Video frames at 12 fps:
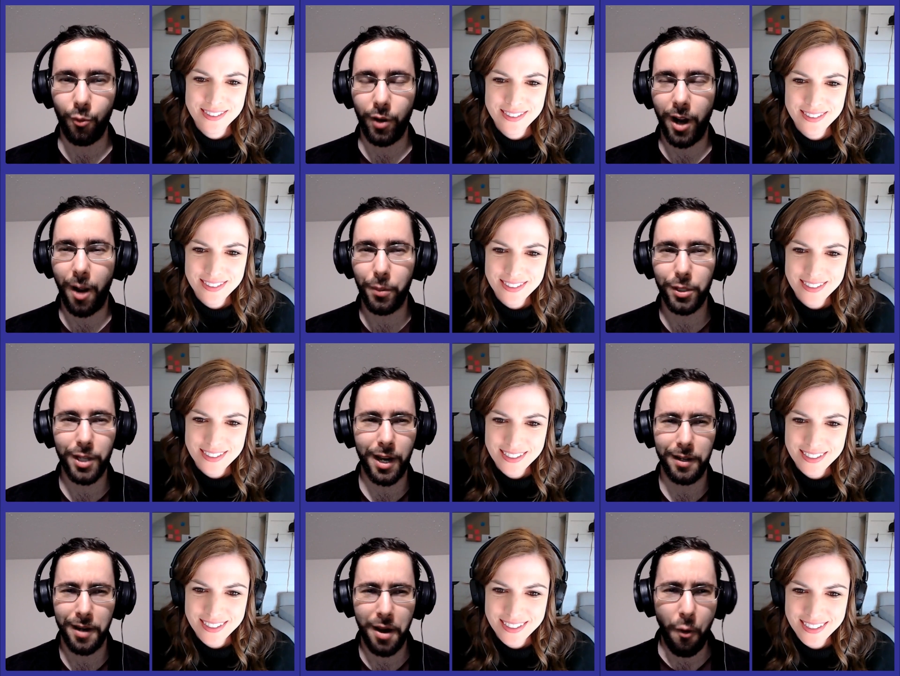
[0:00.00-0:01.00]

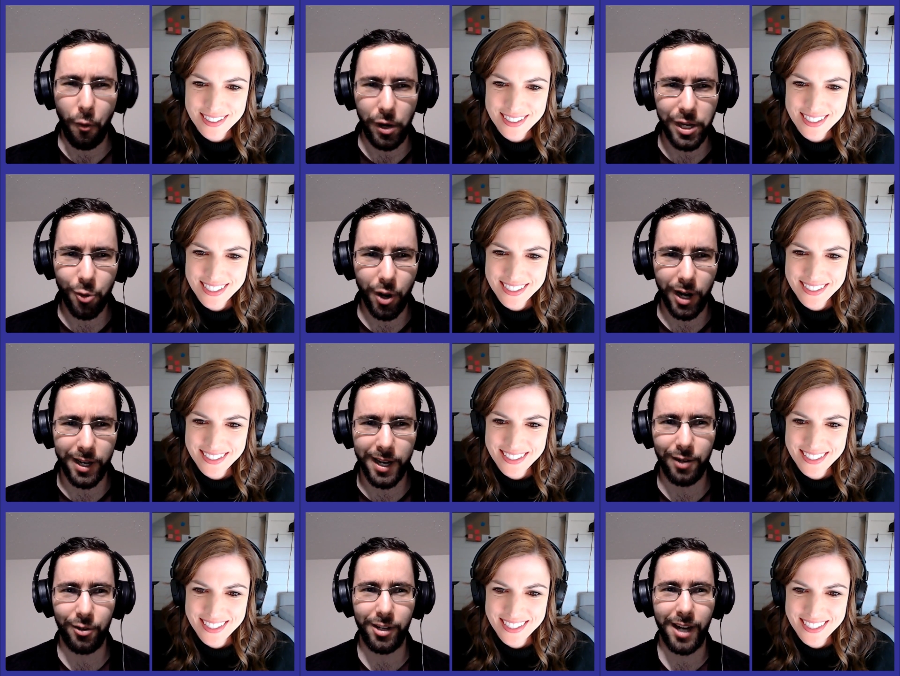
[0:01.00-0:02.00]
Speaker 1: 100%. When you were a
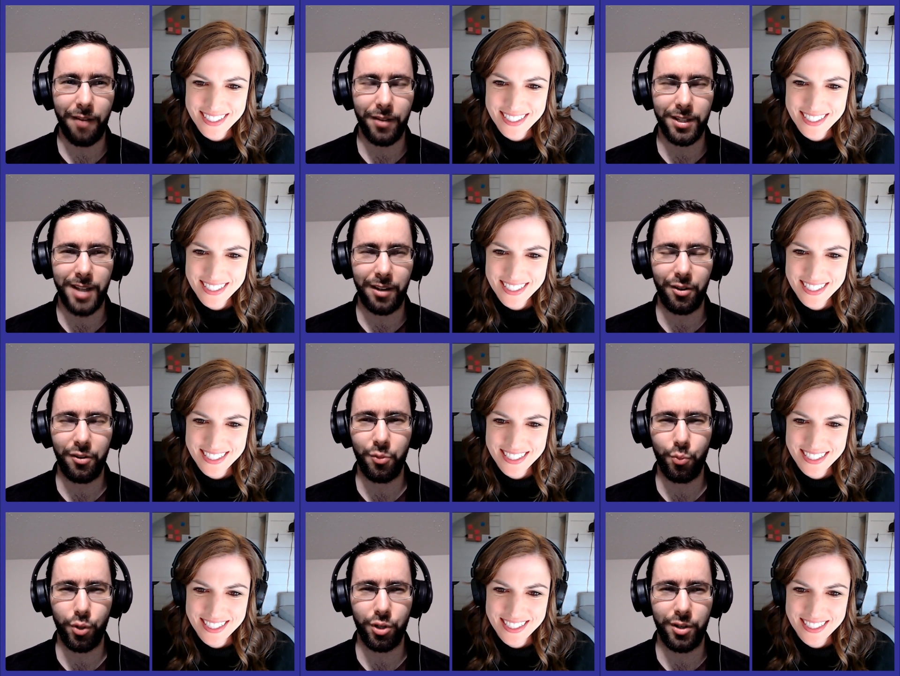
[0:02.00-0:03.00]
kid, you didn't have a
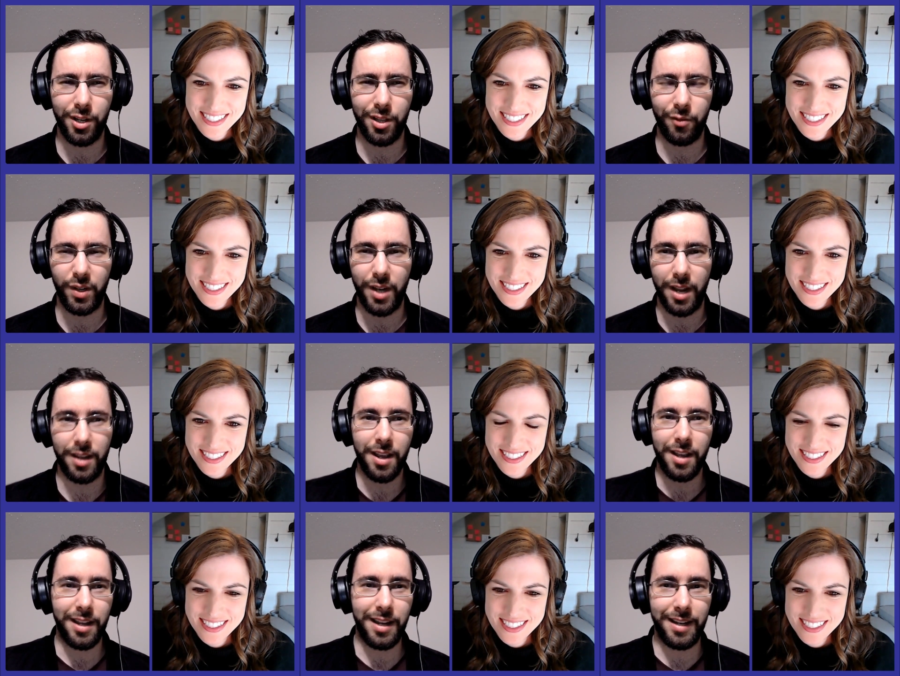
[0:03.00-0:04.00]
standard to brush your teeth every
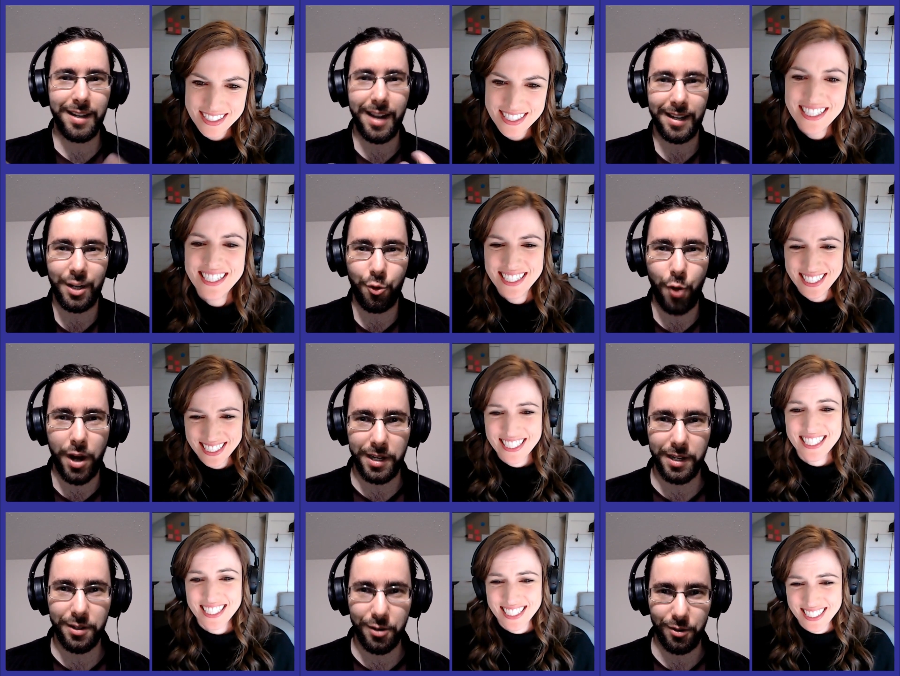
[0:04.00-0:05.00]
day. It got
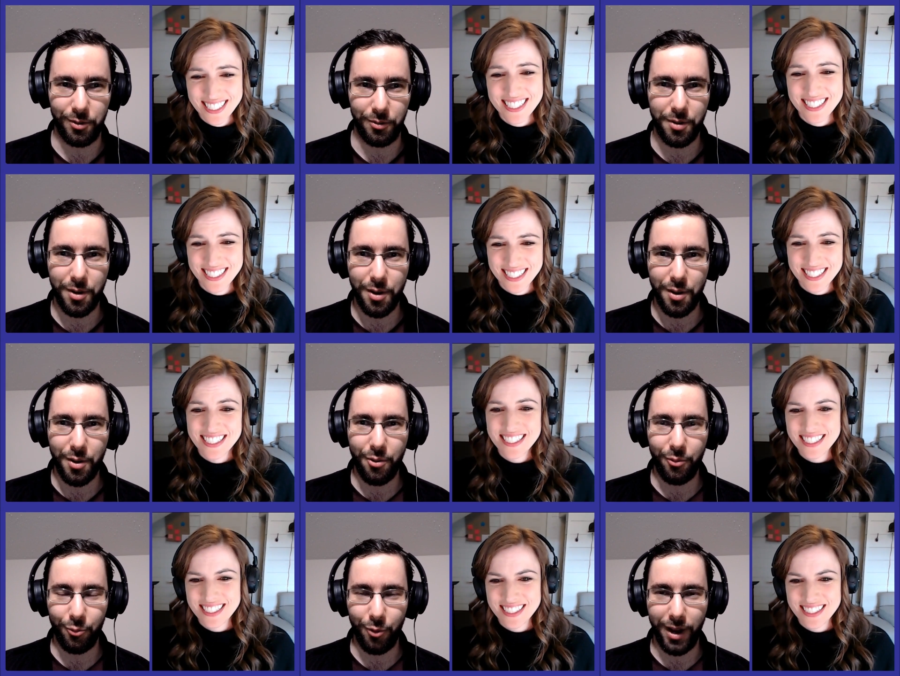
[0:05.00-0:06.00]
ingrained into you,
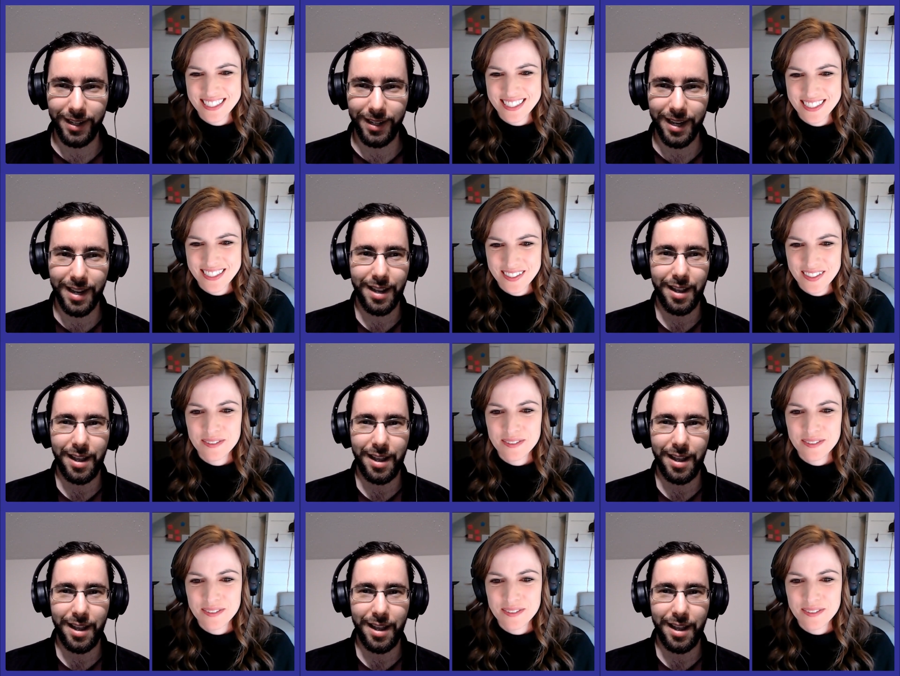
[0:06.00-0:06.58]
right?